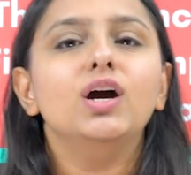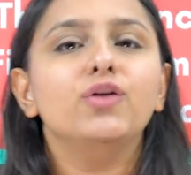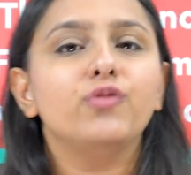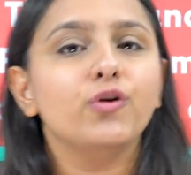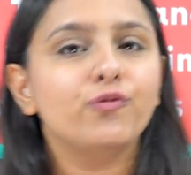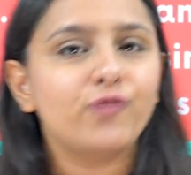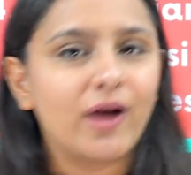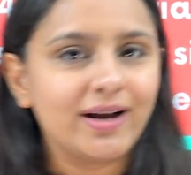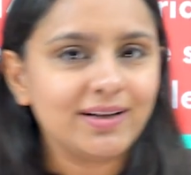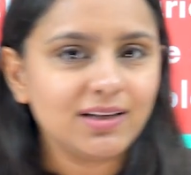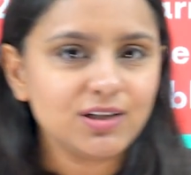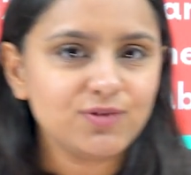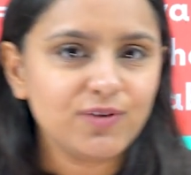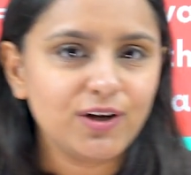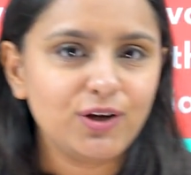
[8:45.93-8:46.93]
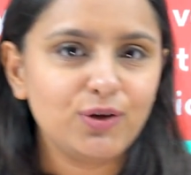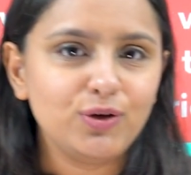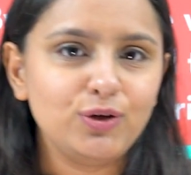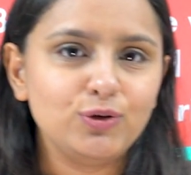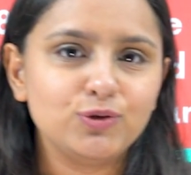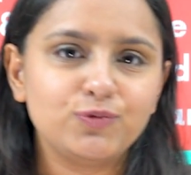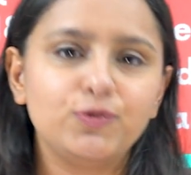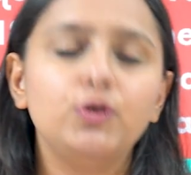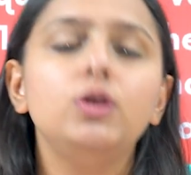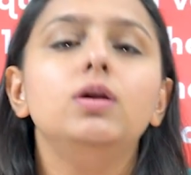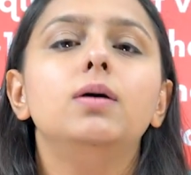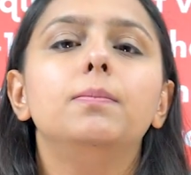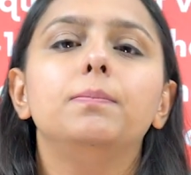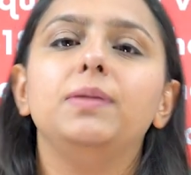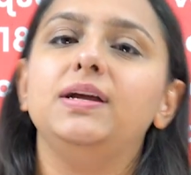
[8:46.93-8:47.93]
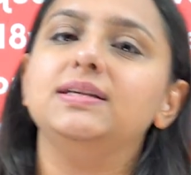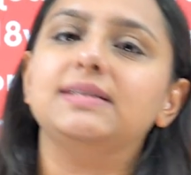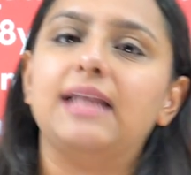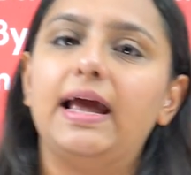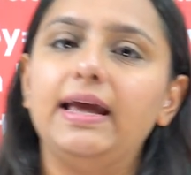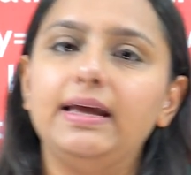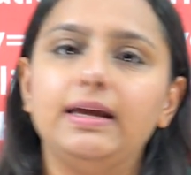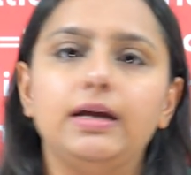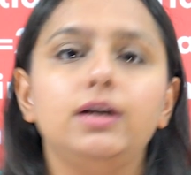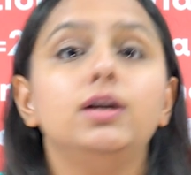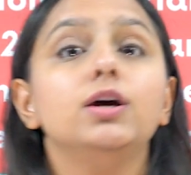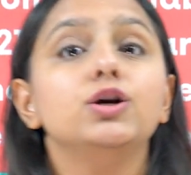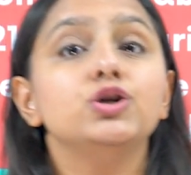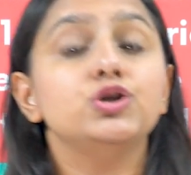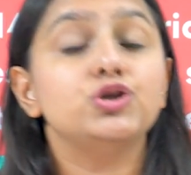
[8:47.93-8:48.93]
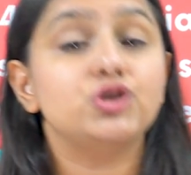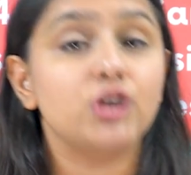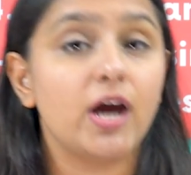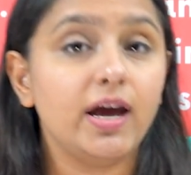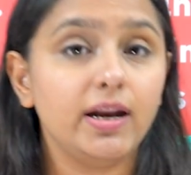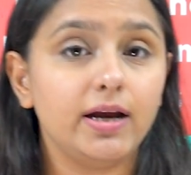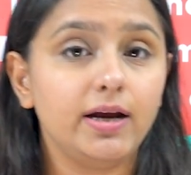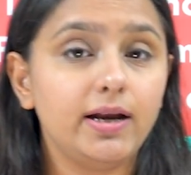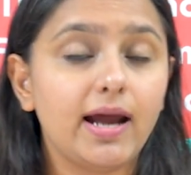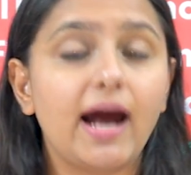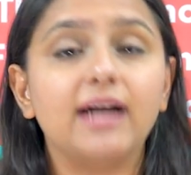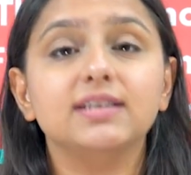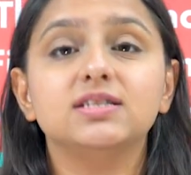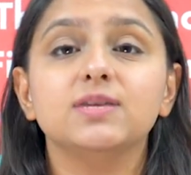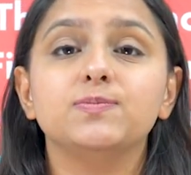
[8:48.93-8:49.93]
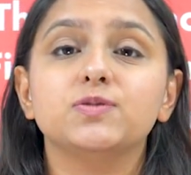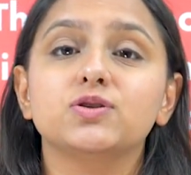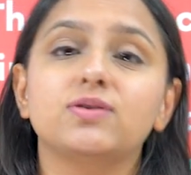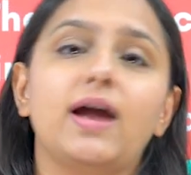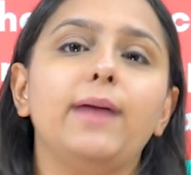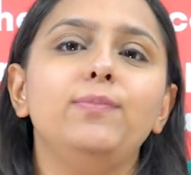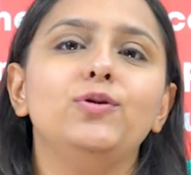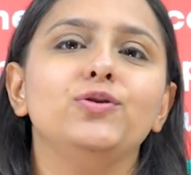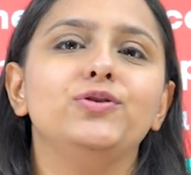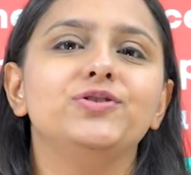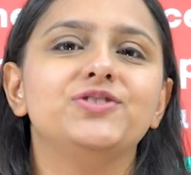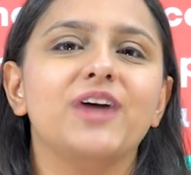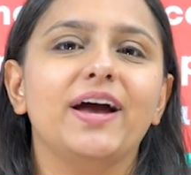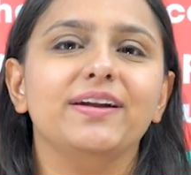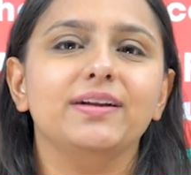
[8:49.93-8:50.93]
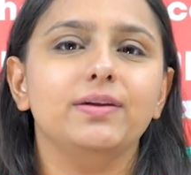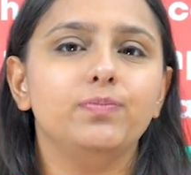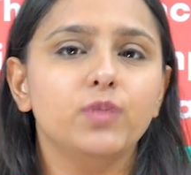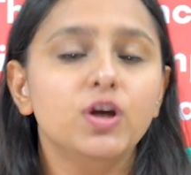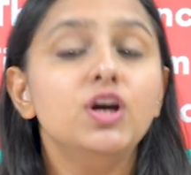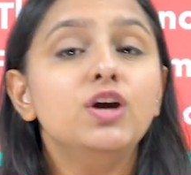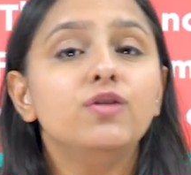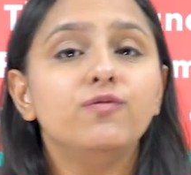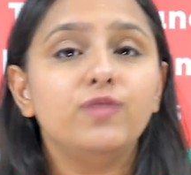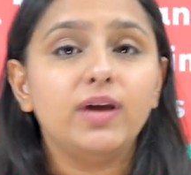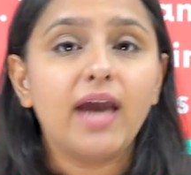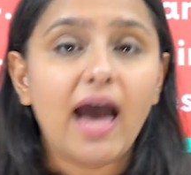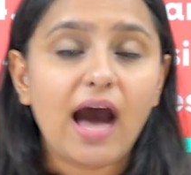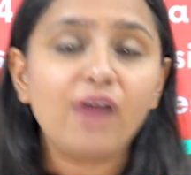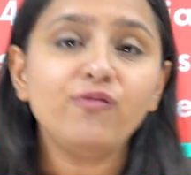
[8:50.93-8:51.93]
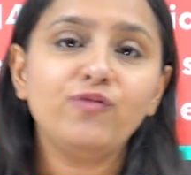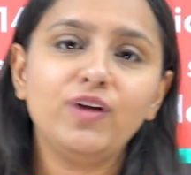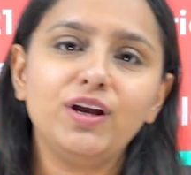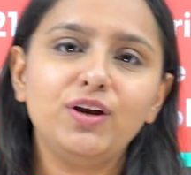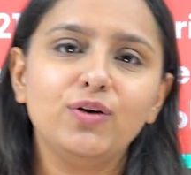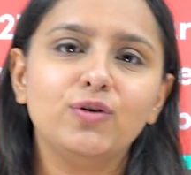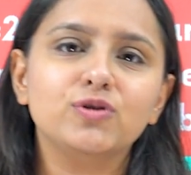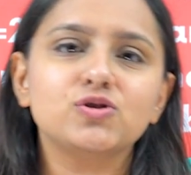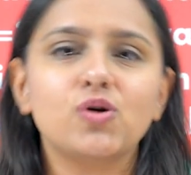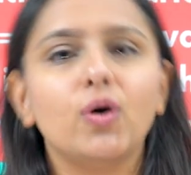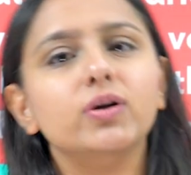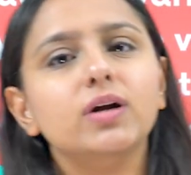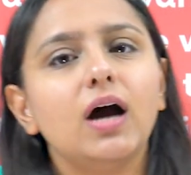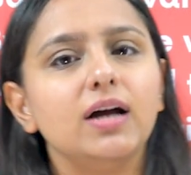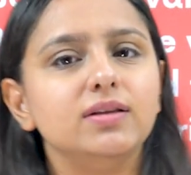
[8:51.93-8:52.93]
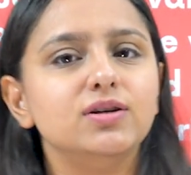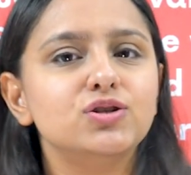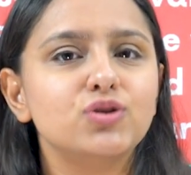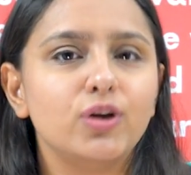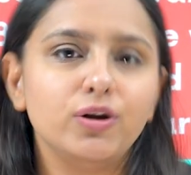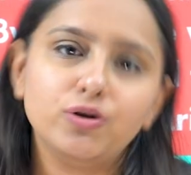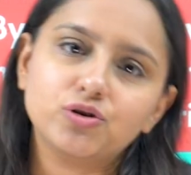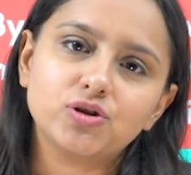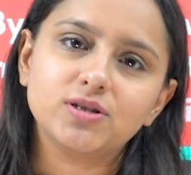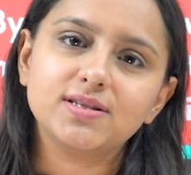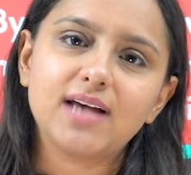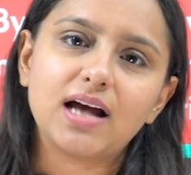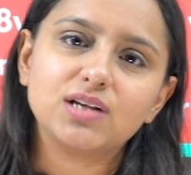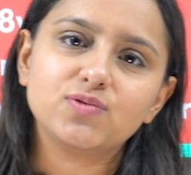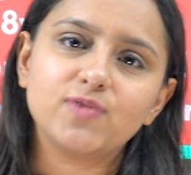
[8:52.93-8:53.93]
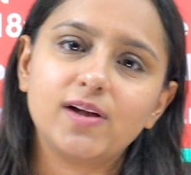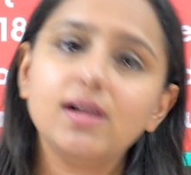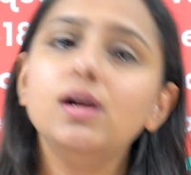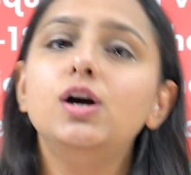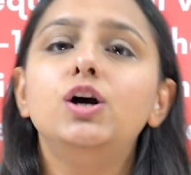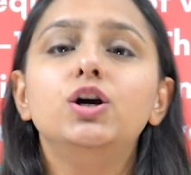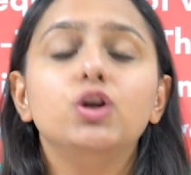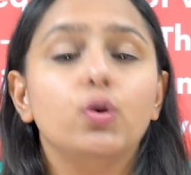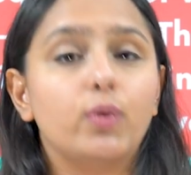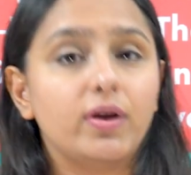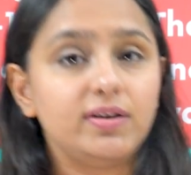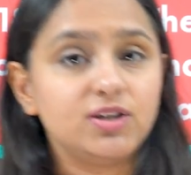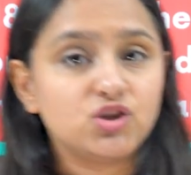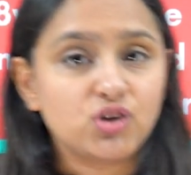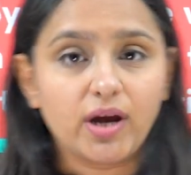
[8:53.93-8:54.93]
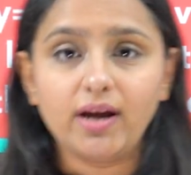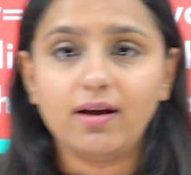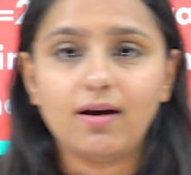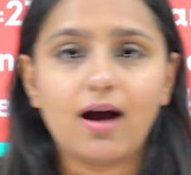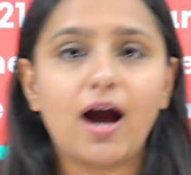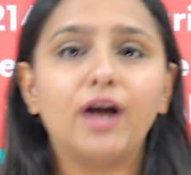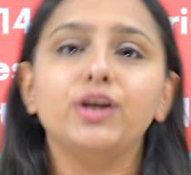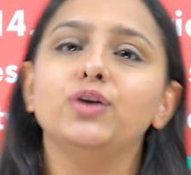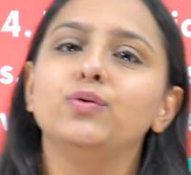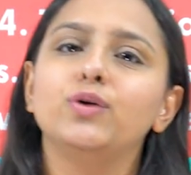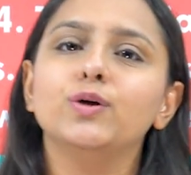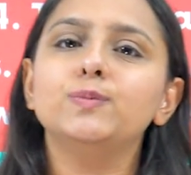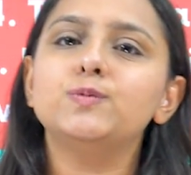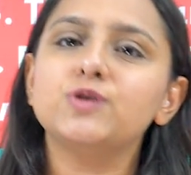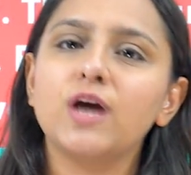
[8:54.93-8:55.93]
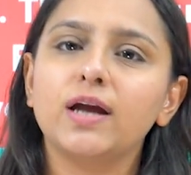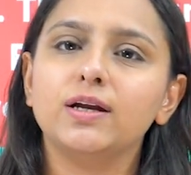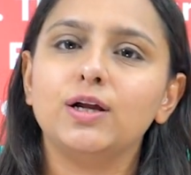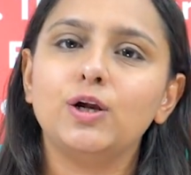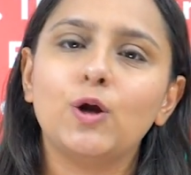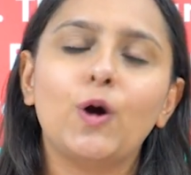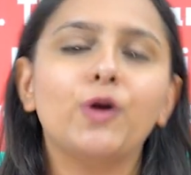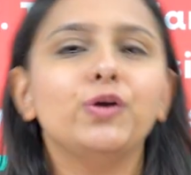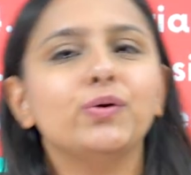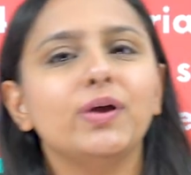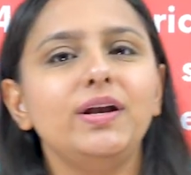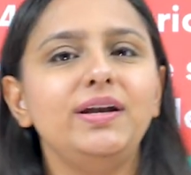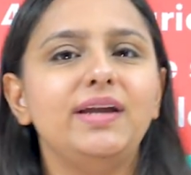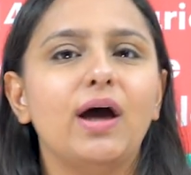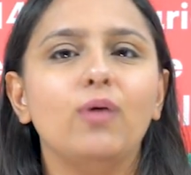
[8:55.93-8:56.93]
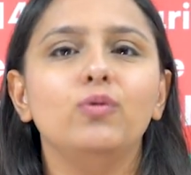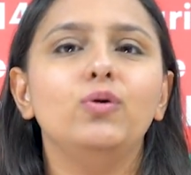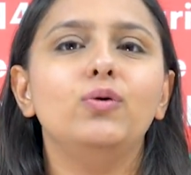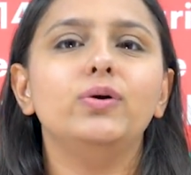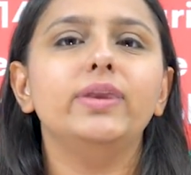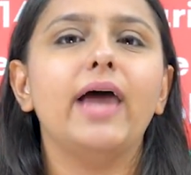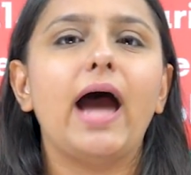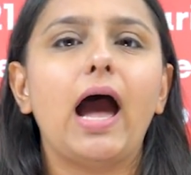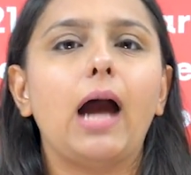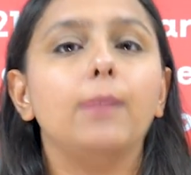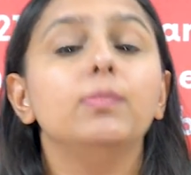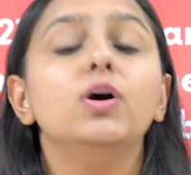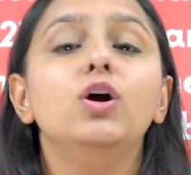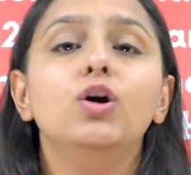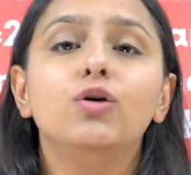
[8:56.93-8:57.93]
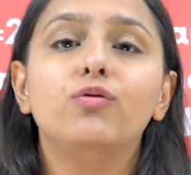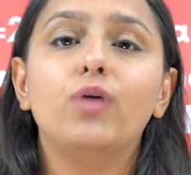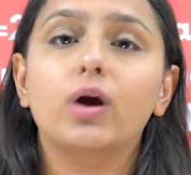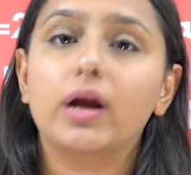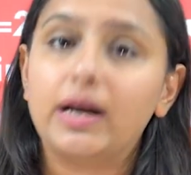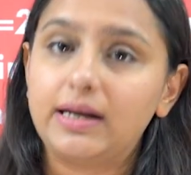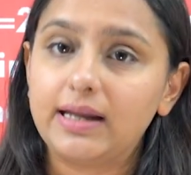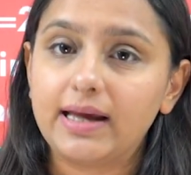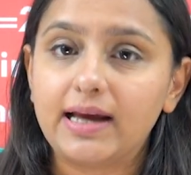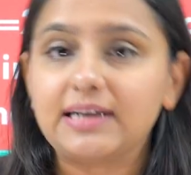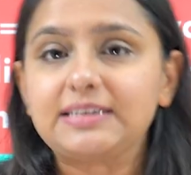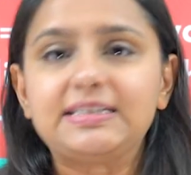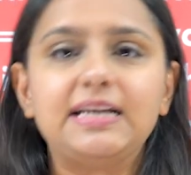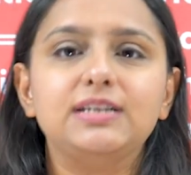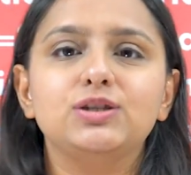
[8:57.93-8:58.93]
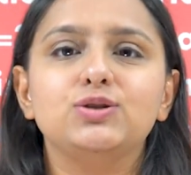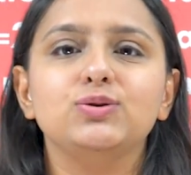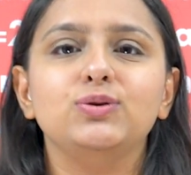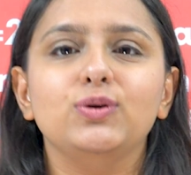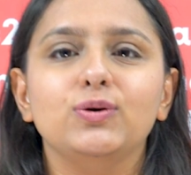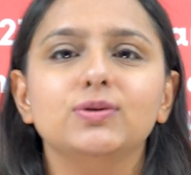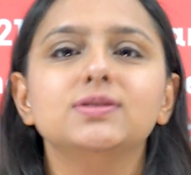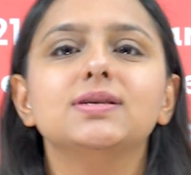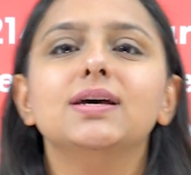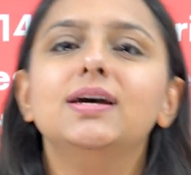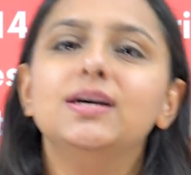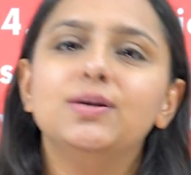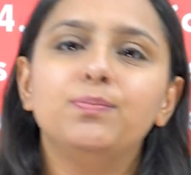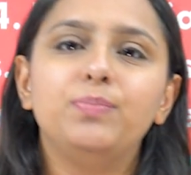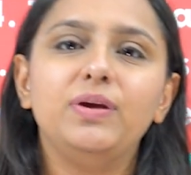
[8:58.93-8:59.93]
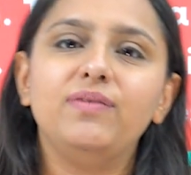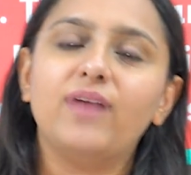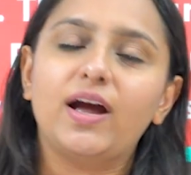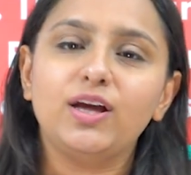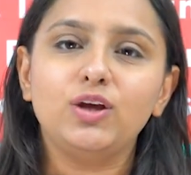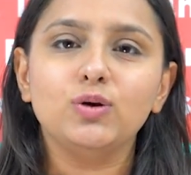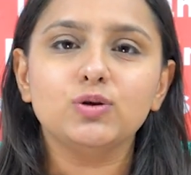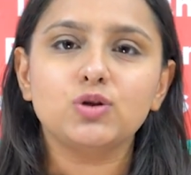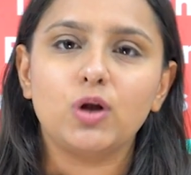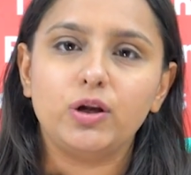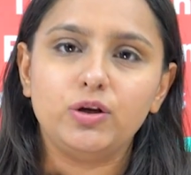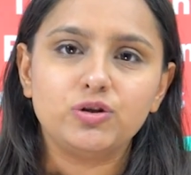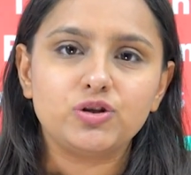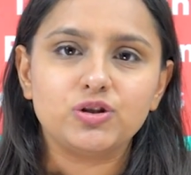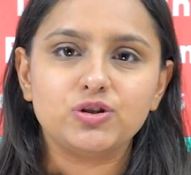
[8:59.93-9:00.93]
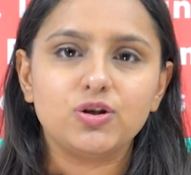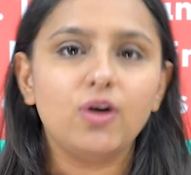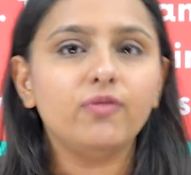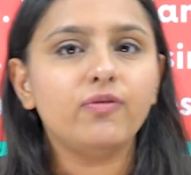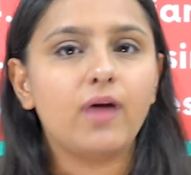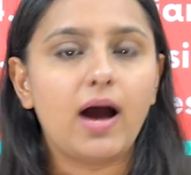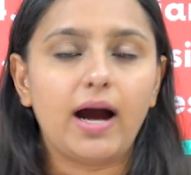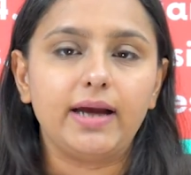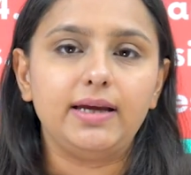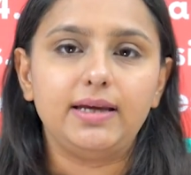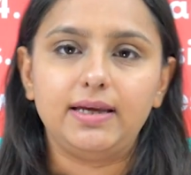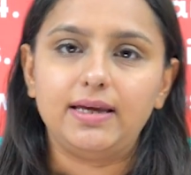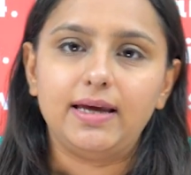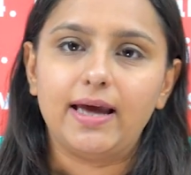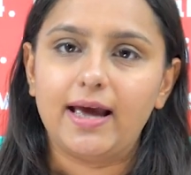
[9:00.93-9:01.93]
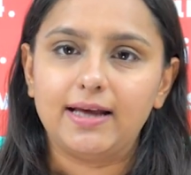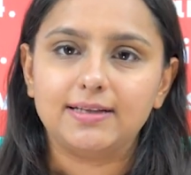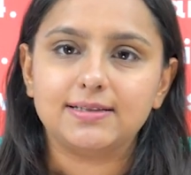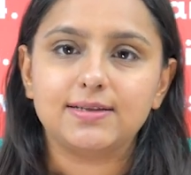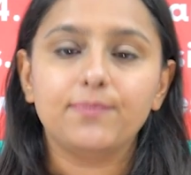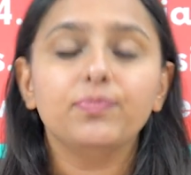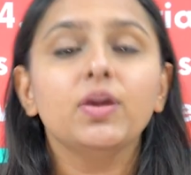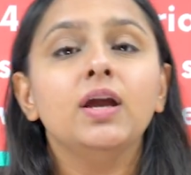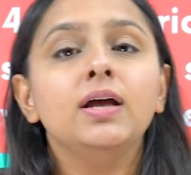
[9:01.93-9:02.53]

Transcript: If you find this video useful, please like it, share it, and subscribe to the channel. We have videos on other solutions as well. You can check our YouTube channel or you can download the app for getting access to those PYQ solutions of IES.